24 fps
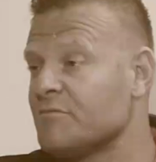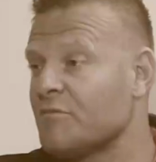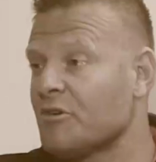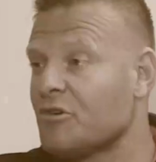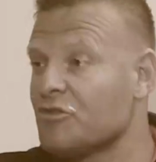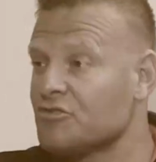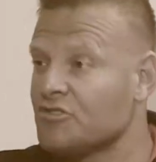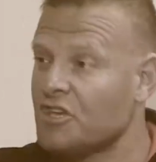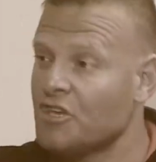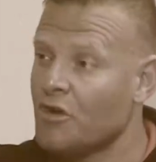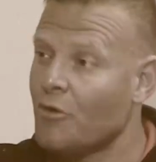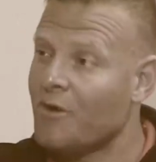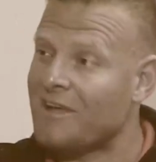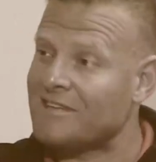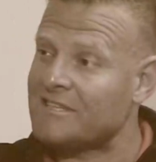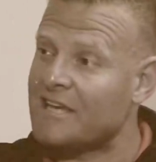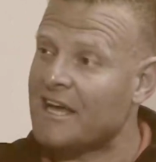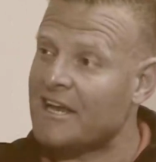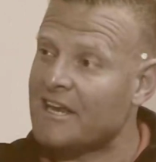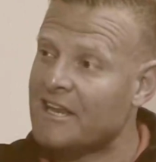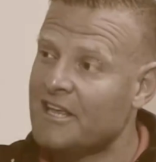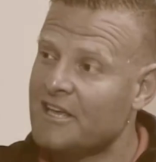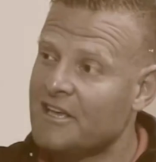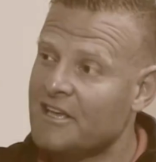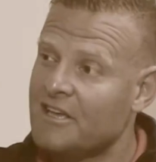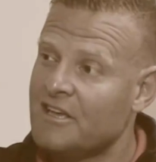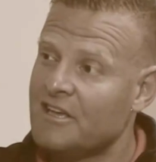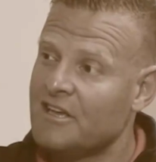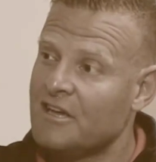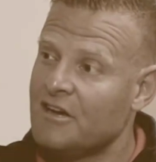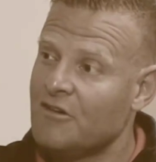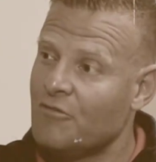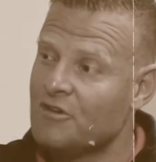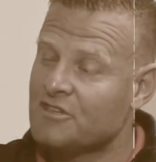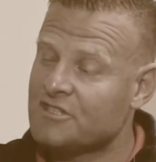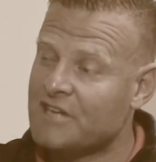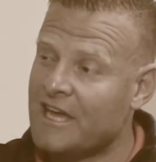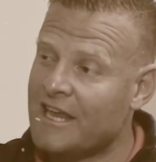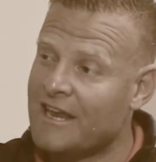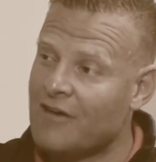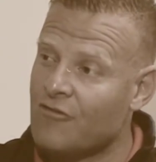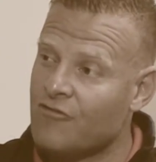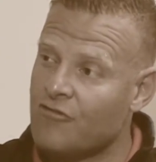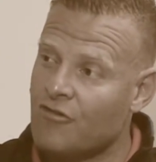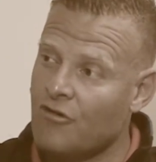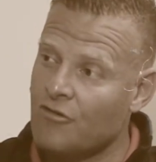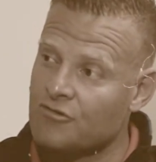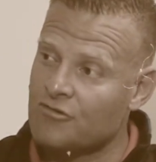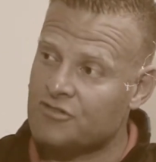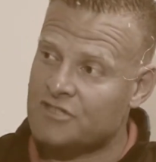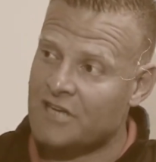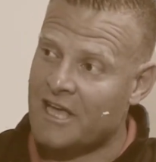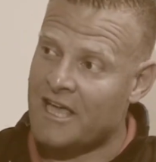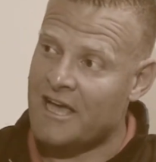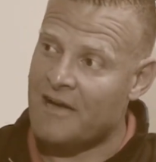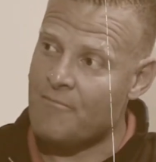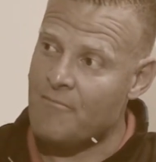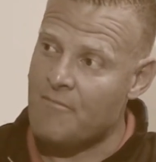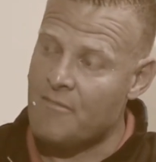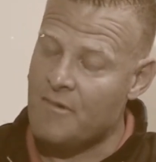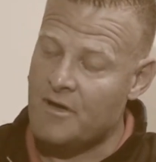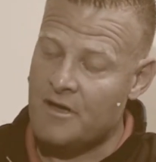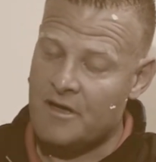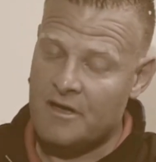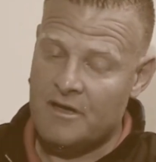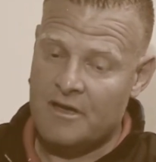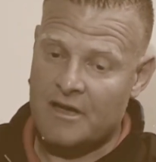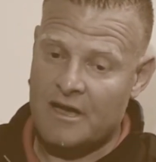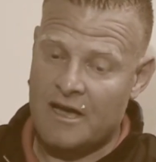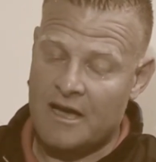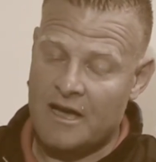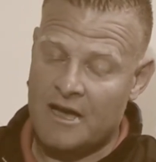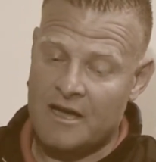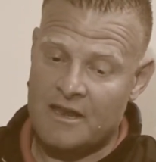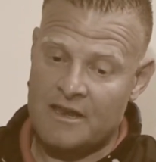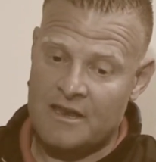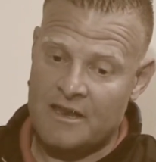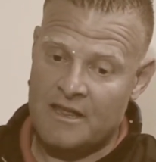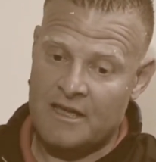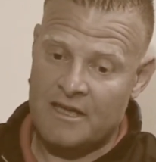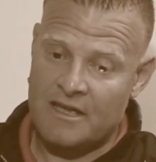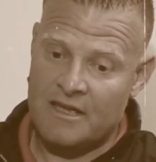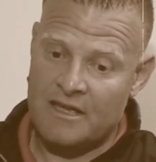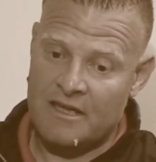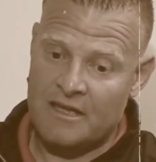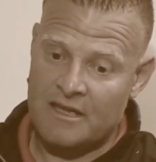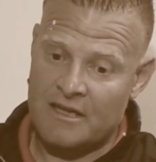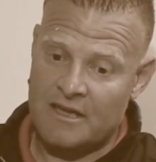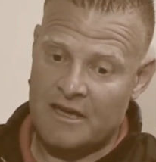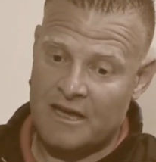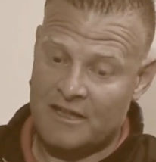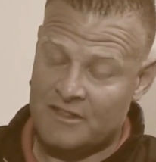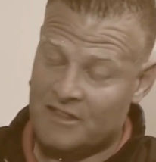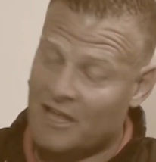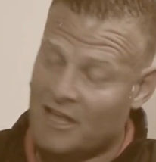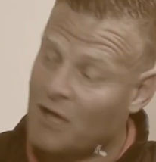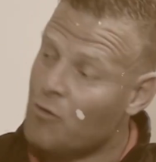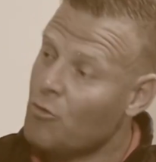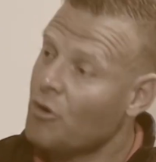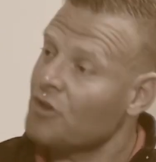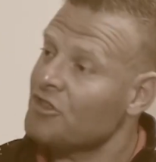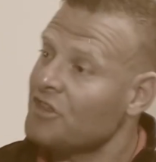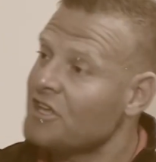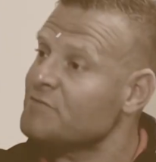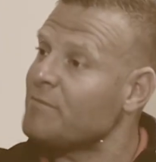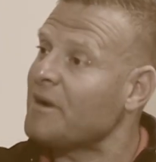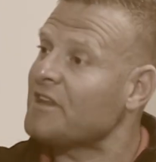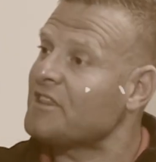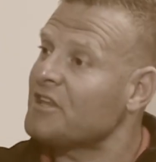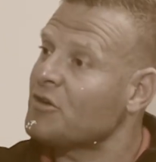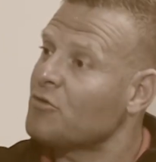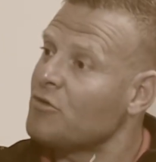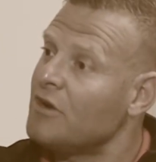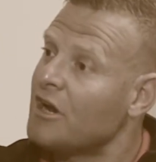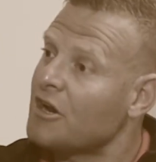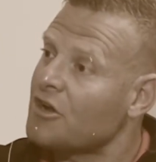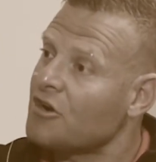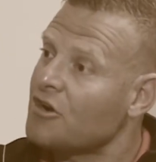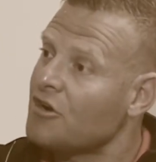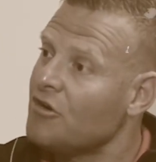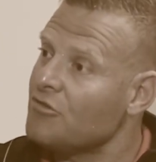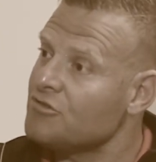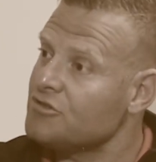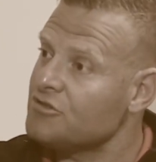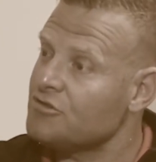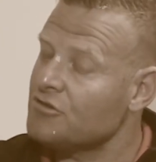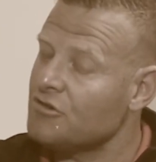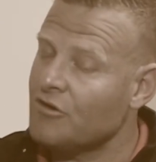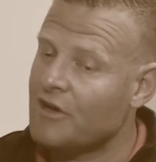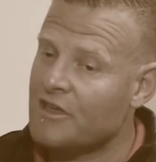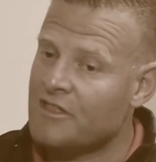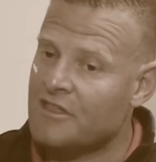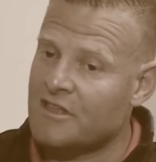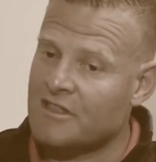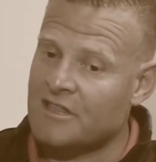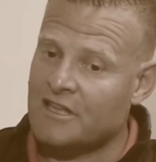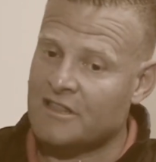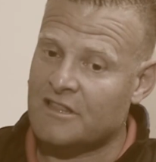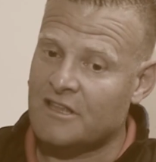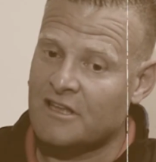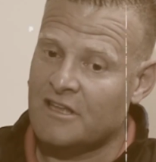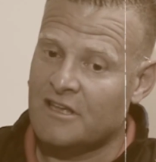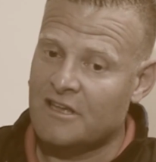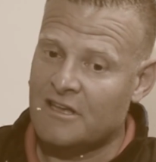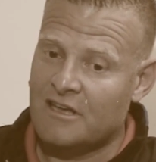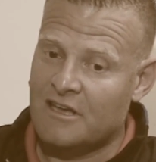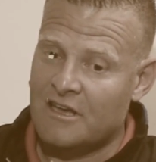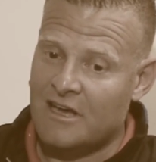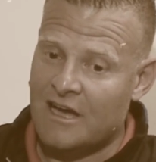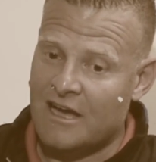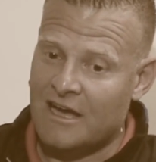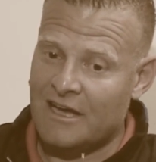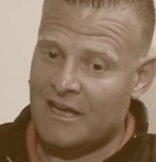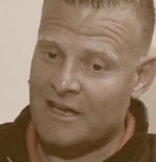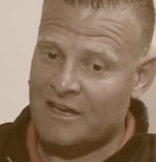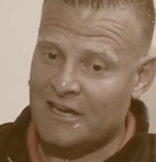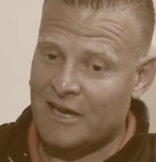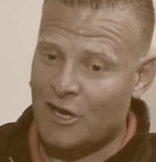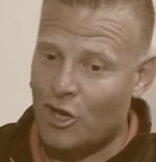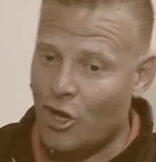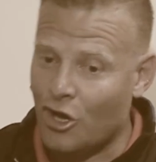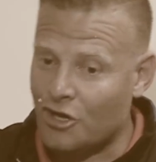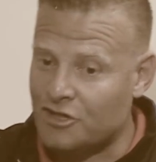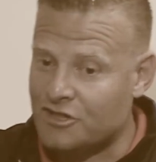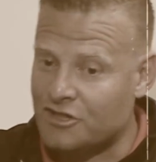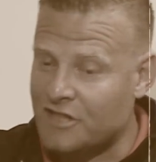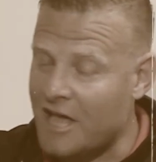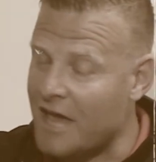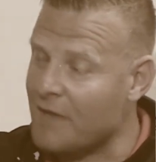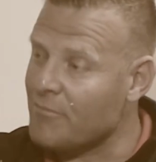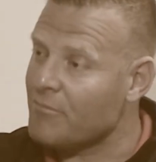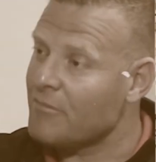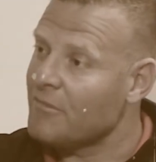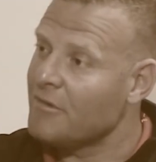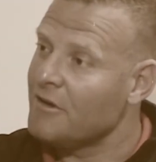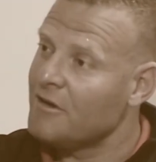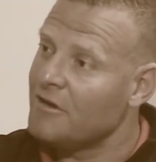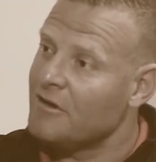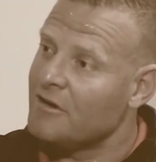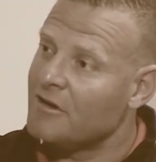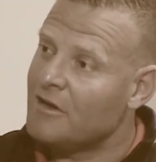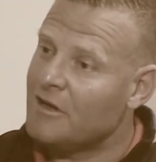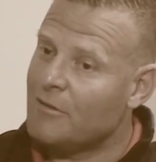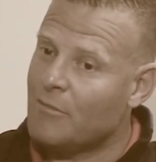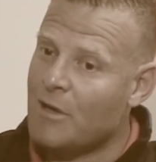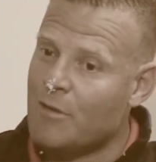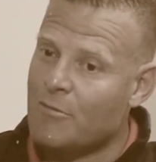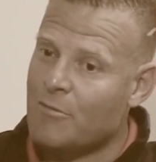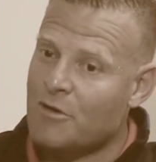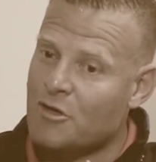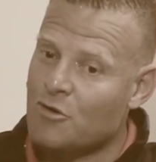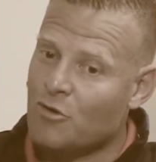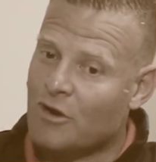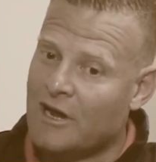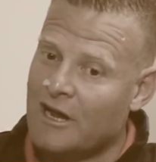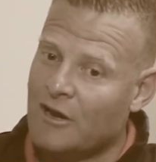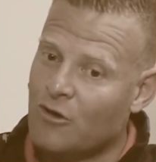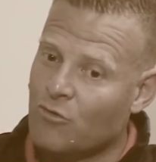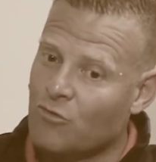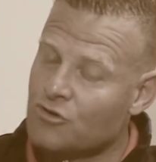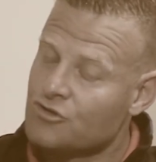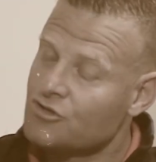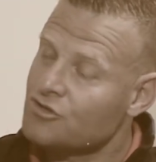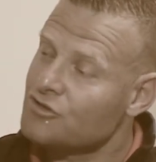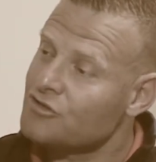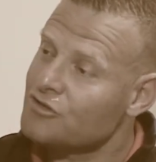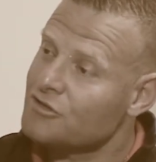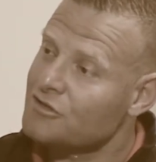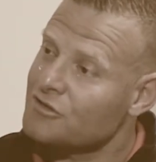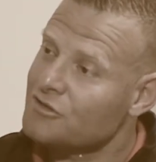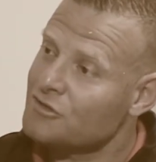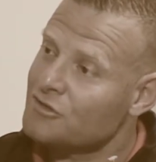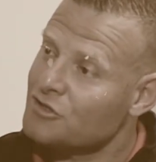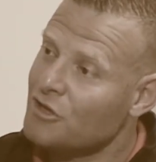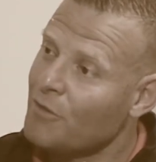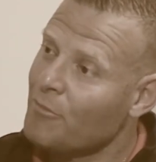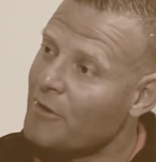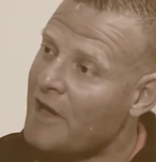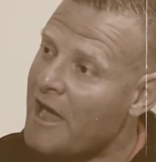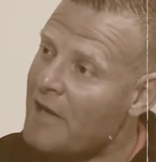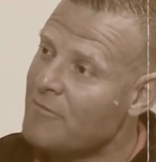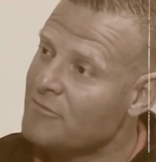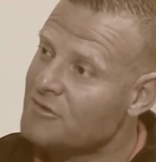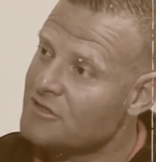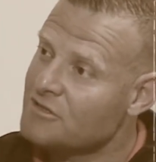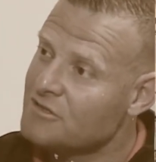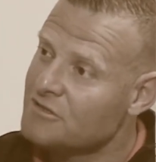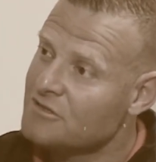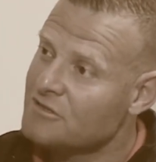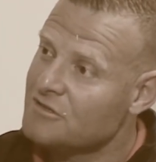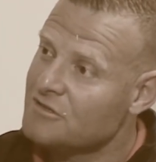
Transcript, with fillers: because they know exactly which kind of coach I am, and uh, and they want this particular coach. You know, I think that uh, in a long term, maybe you can lose some games,